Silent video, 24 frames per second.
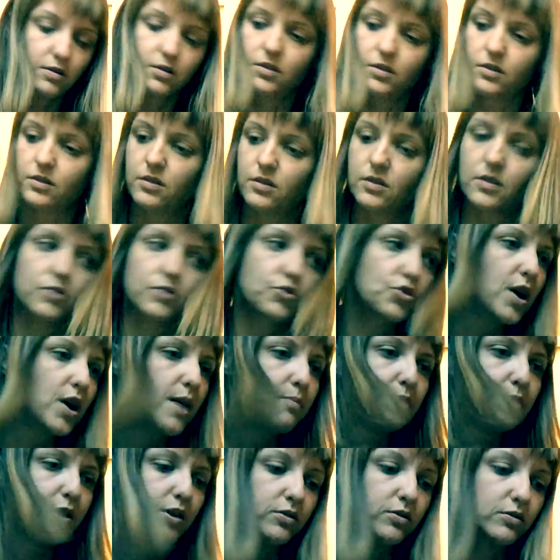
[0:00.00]
Good girl.
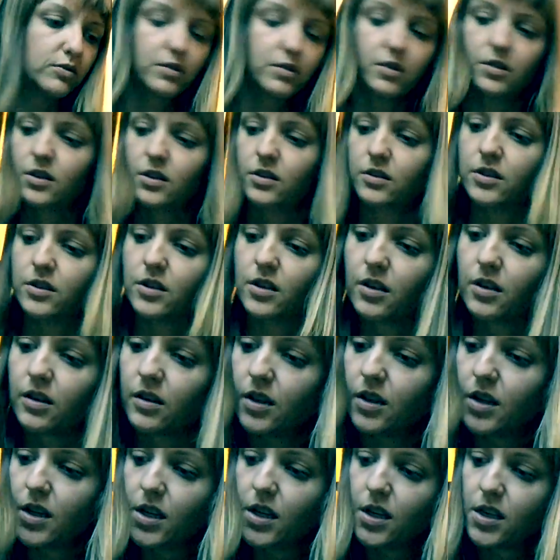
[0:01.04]
Drop blue. Good girl.
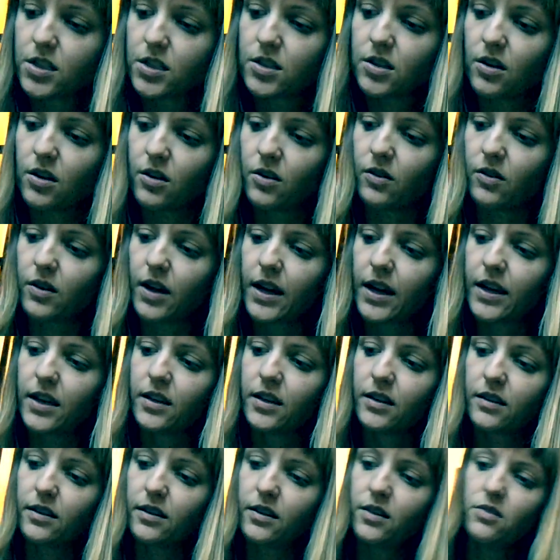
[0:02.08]
So I
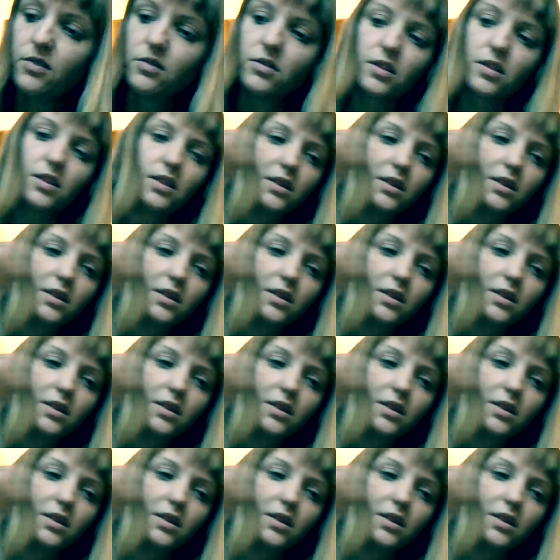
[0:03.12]
can use